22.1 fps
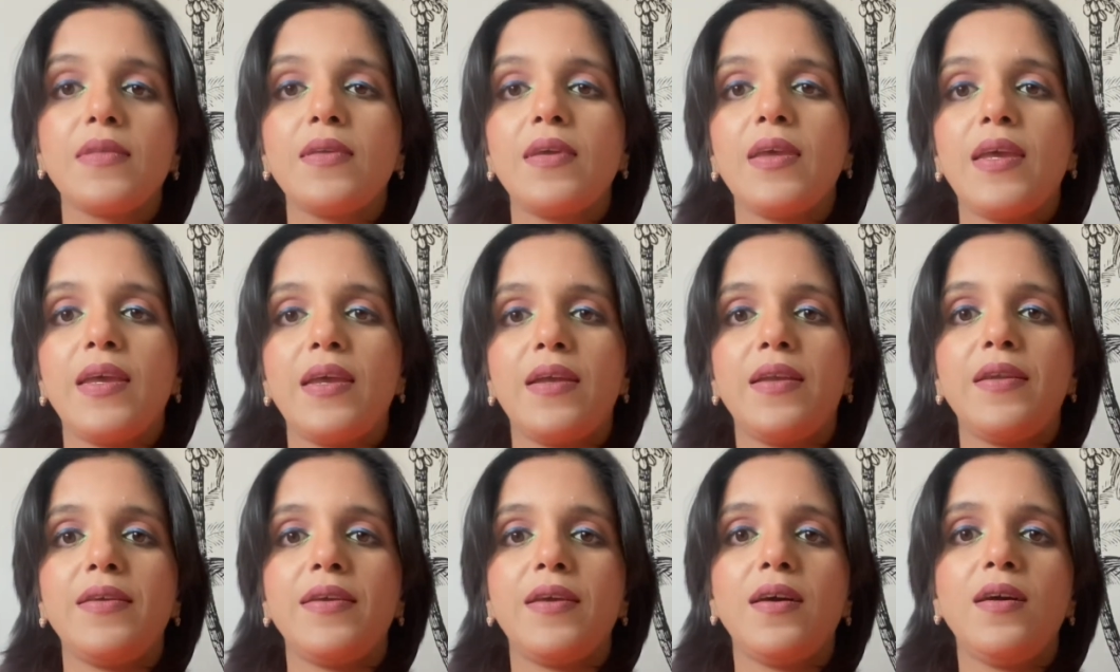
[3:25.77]

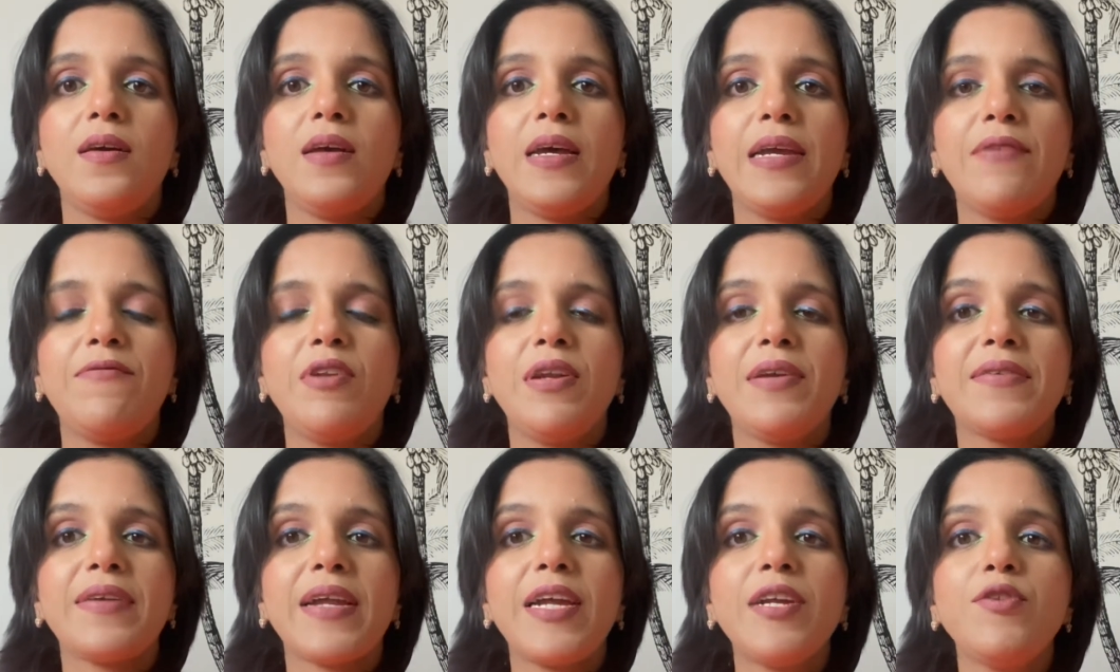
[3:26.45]
And yeah, I will
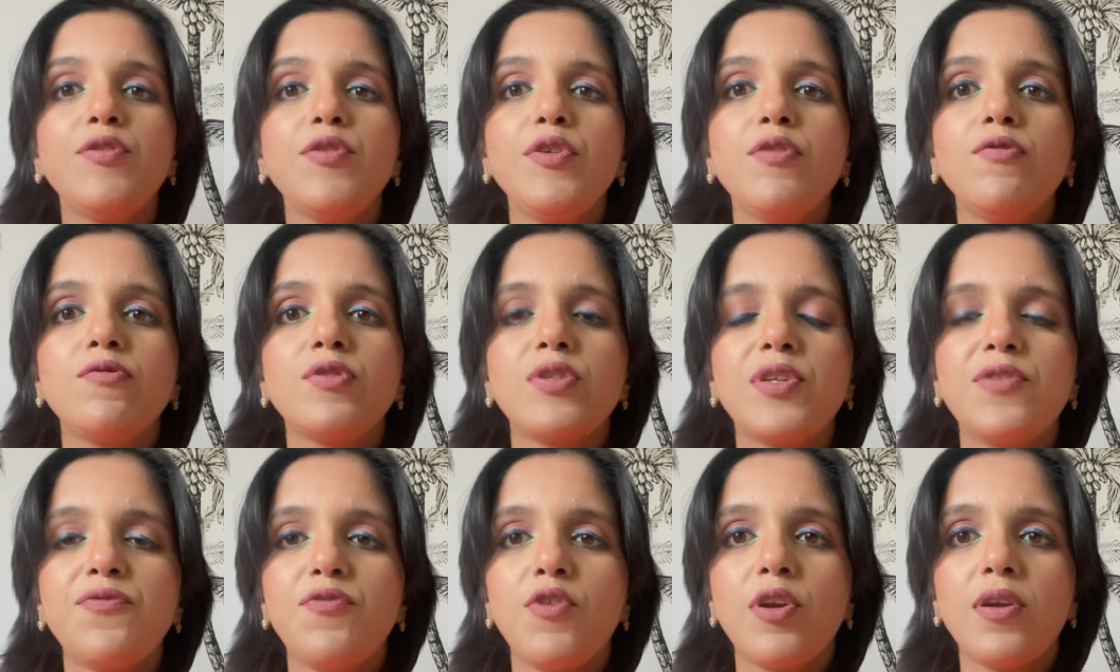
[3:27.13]
try to use
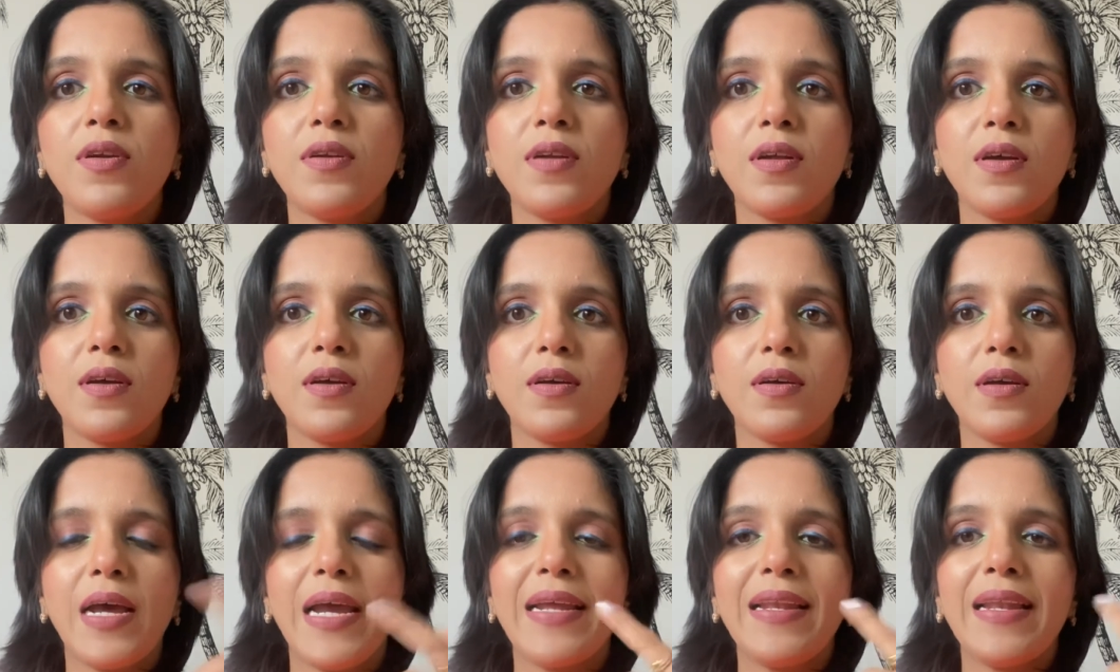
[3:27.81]
it for
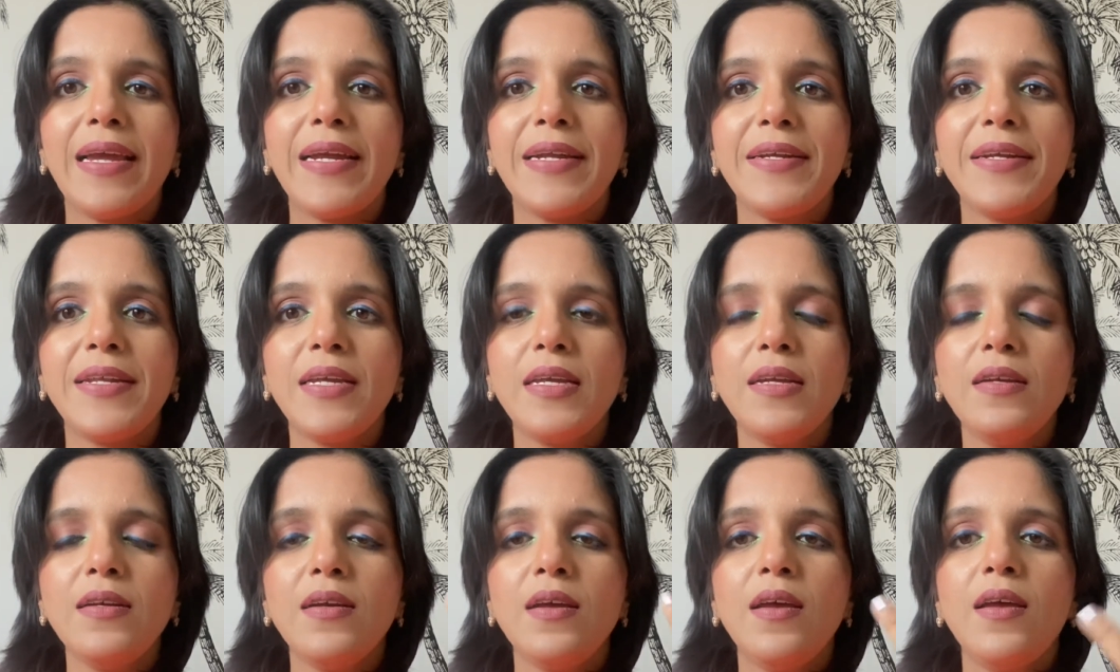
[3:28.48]
highlighting,